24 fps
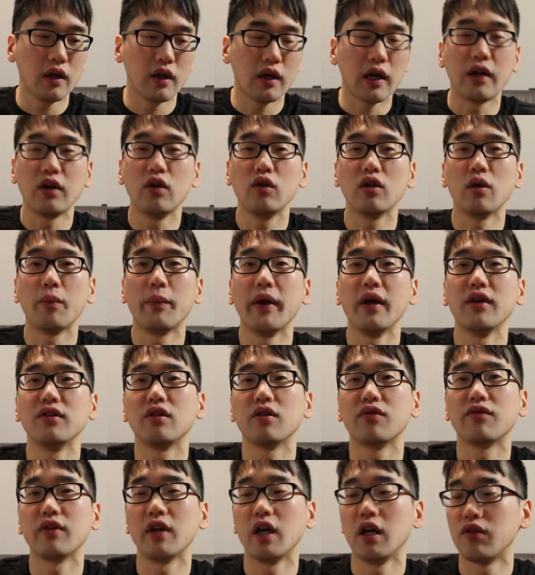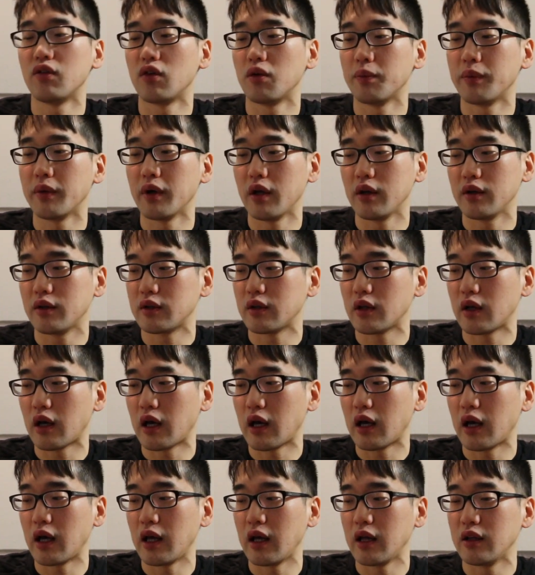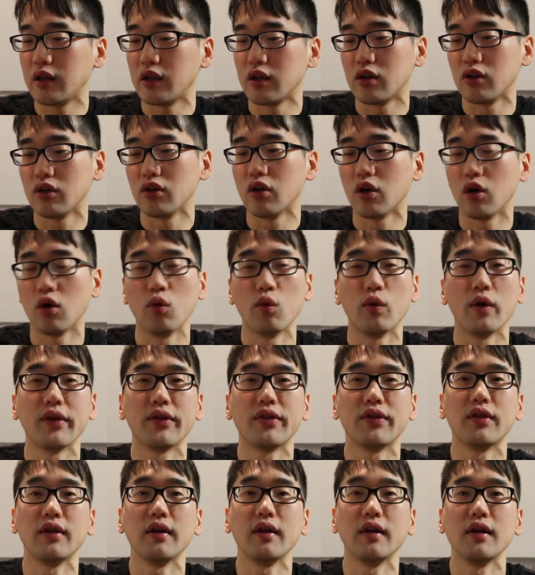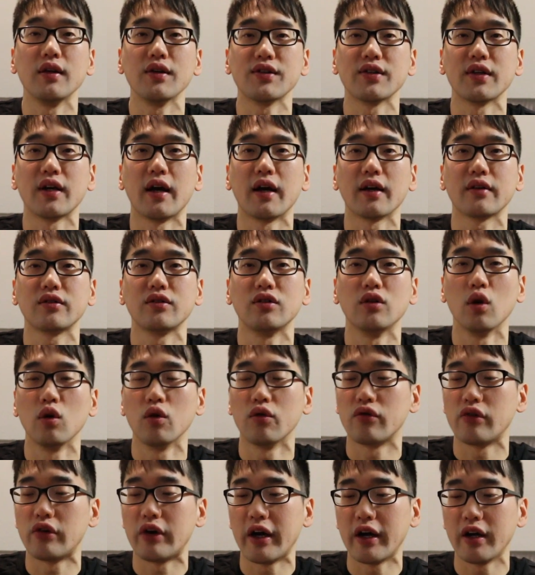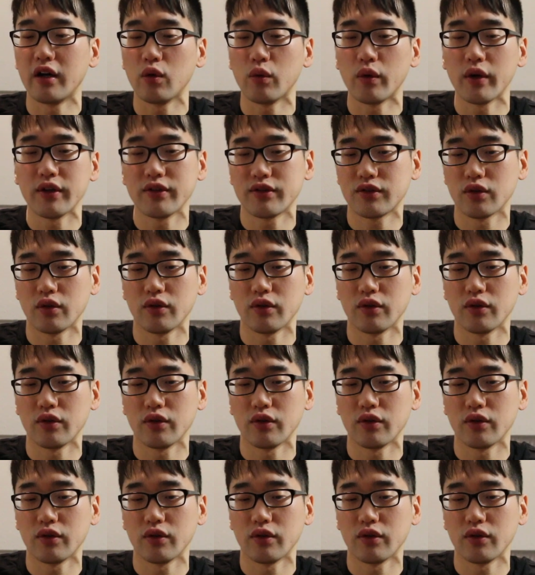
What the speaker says: I knew the basic flavor, but I didn't know what the exact dough variety was.